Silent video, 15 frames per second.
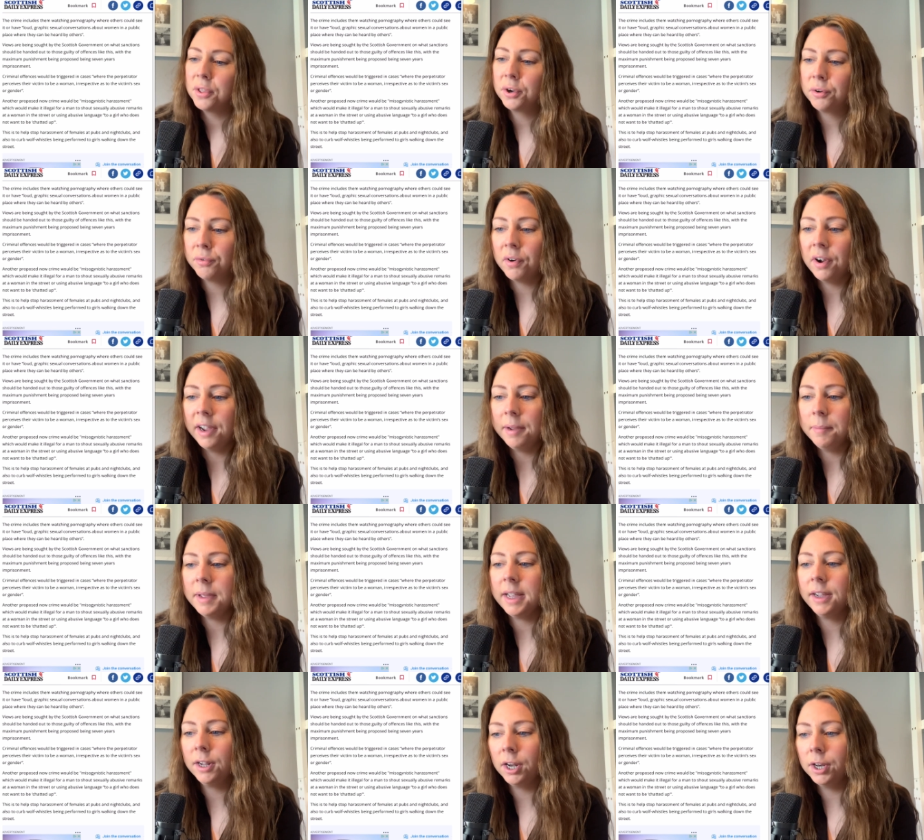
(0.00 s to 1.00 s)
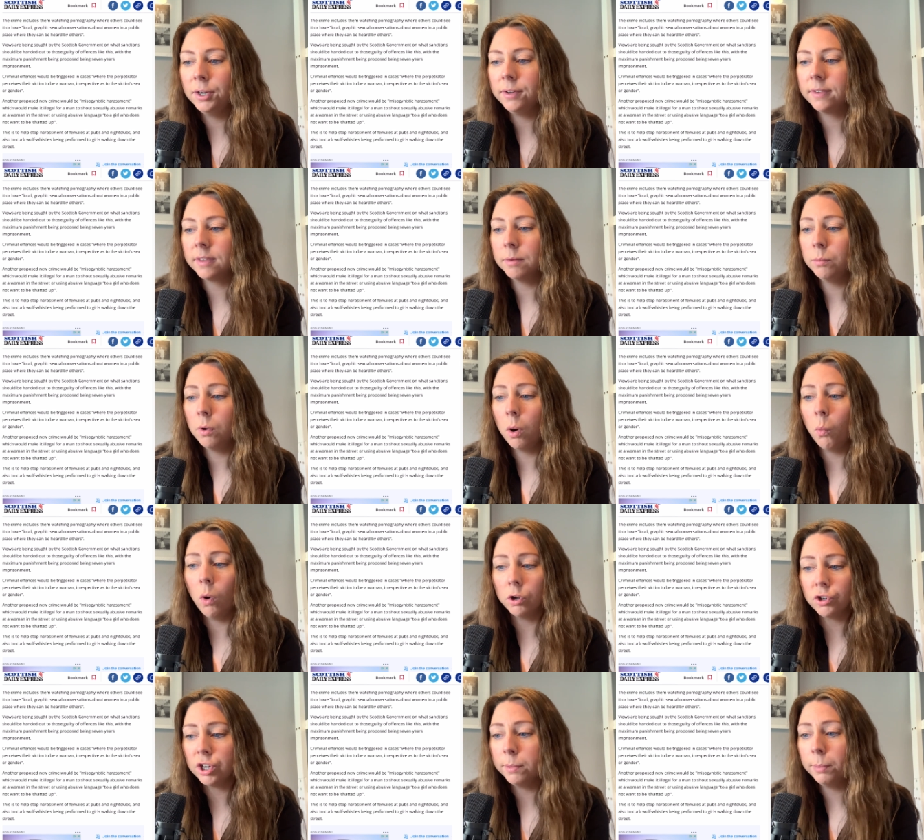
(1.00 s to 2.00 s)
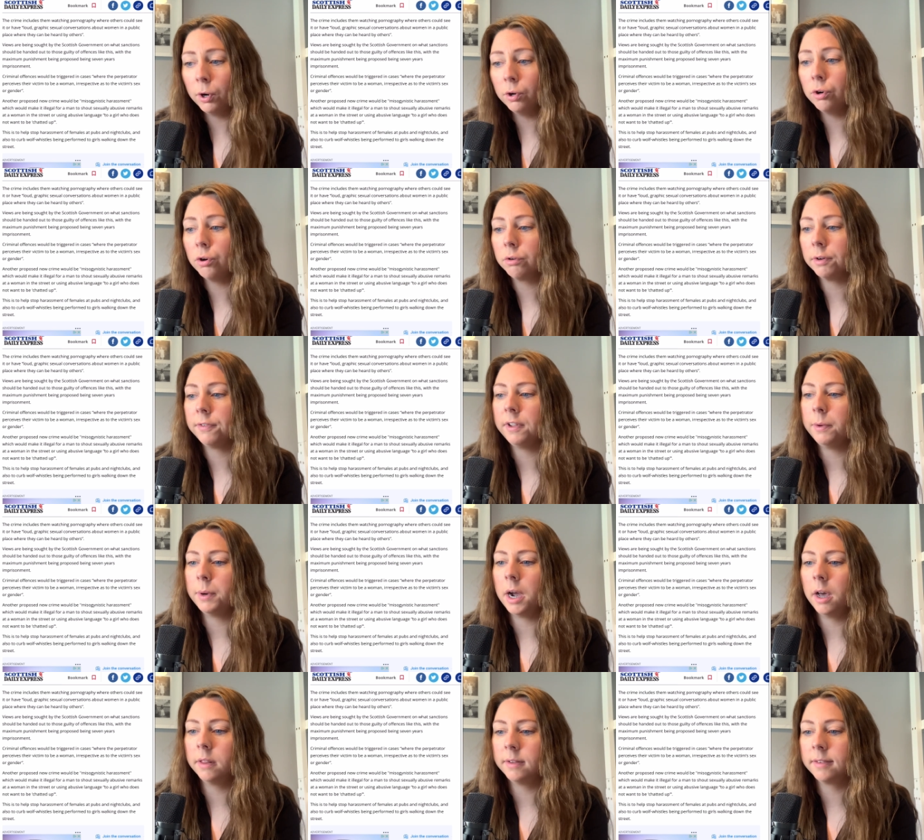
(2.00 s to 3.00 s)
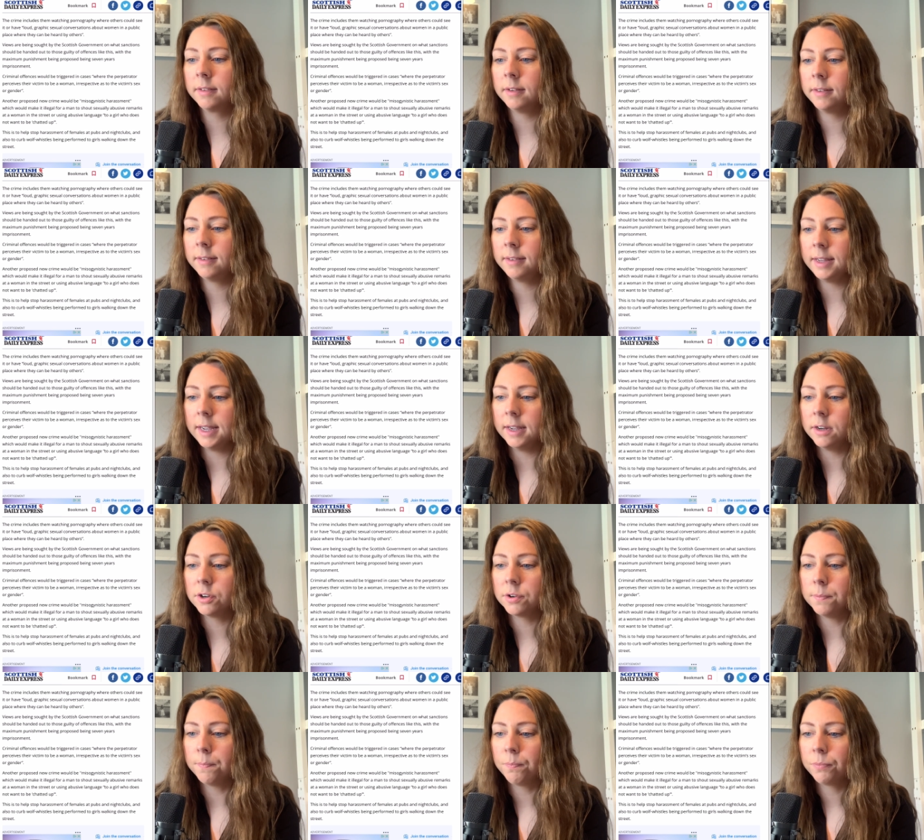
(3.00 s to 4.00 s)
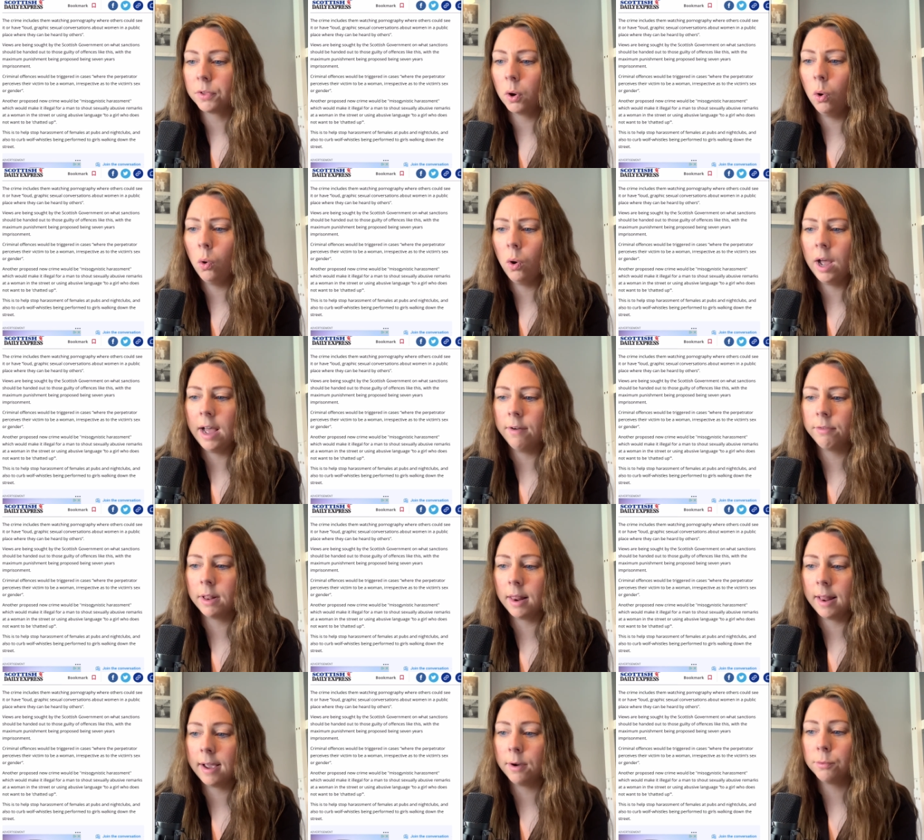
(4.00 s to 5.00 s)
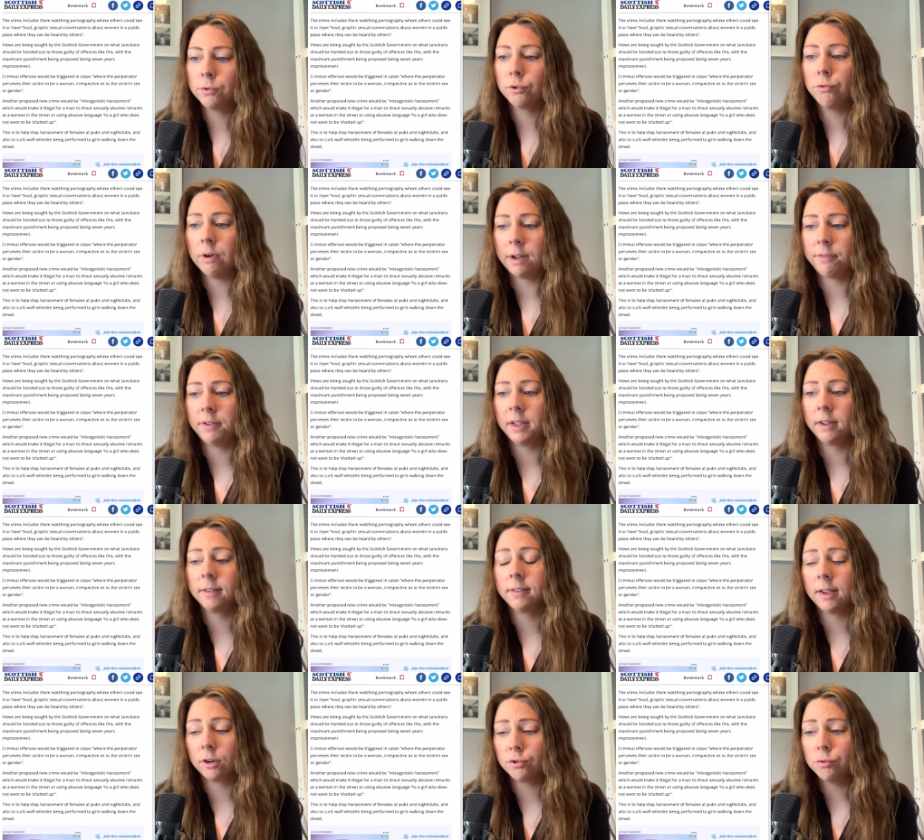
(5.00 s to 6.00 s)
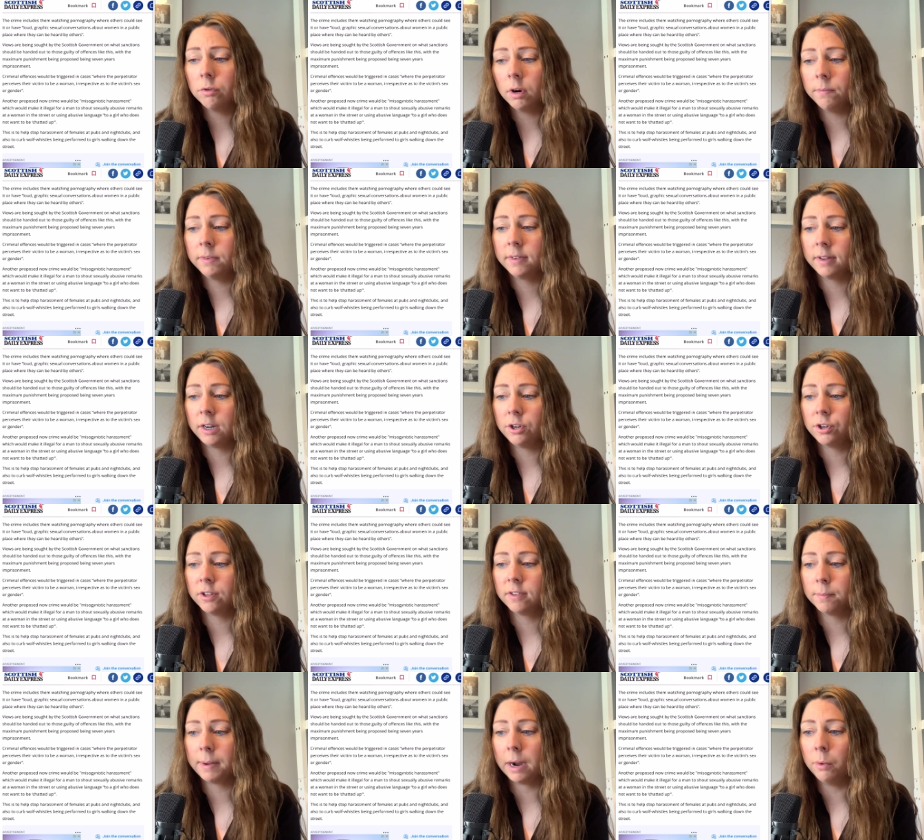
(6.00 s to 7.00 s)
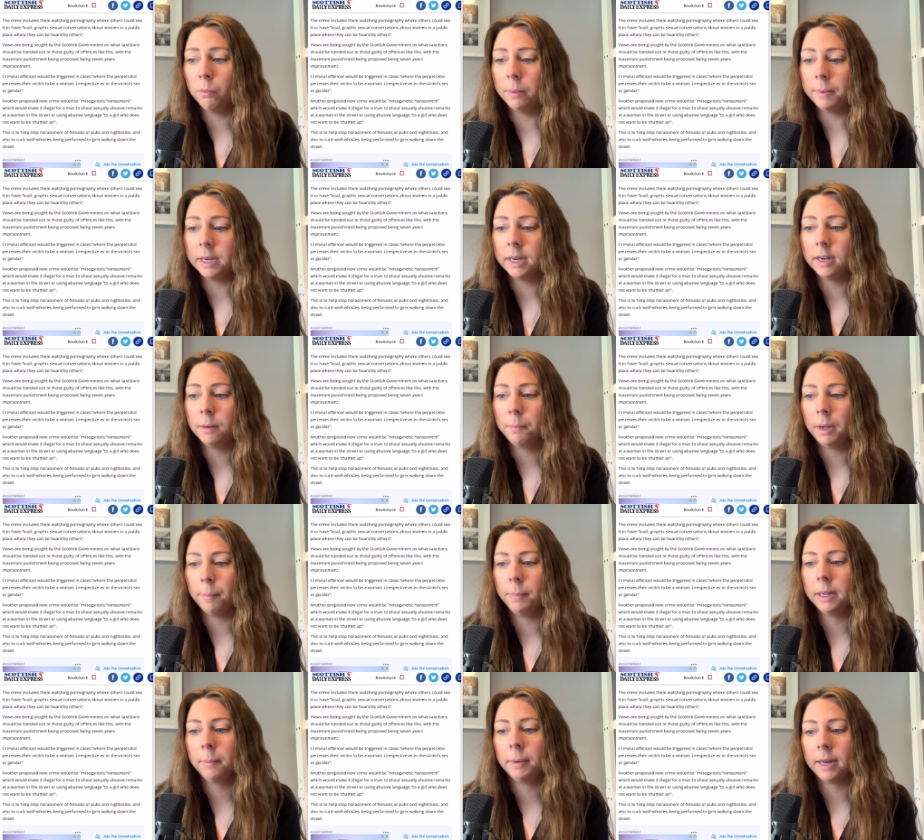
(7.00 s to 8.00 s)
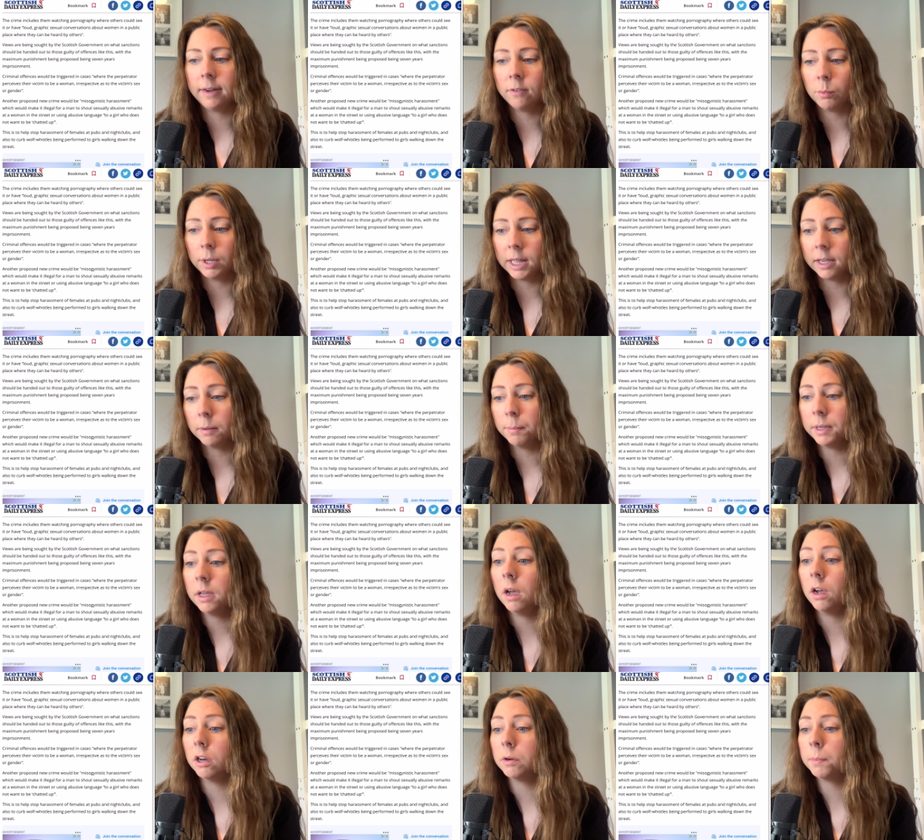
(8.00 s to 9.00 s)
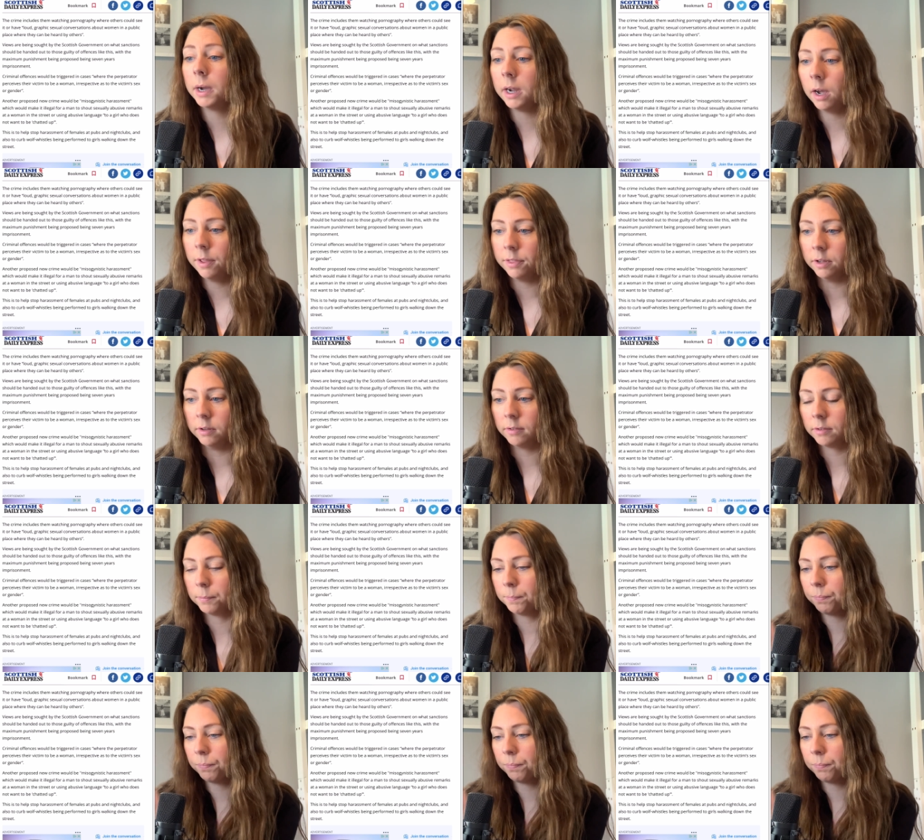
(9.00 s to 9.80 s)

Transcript: the crime includes them watching pornography where others could see it, or have loud, graphic sexual conversations about women in a public place where they can be heard by others.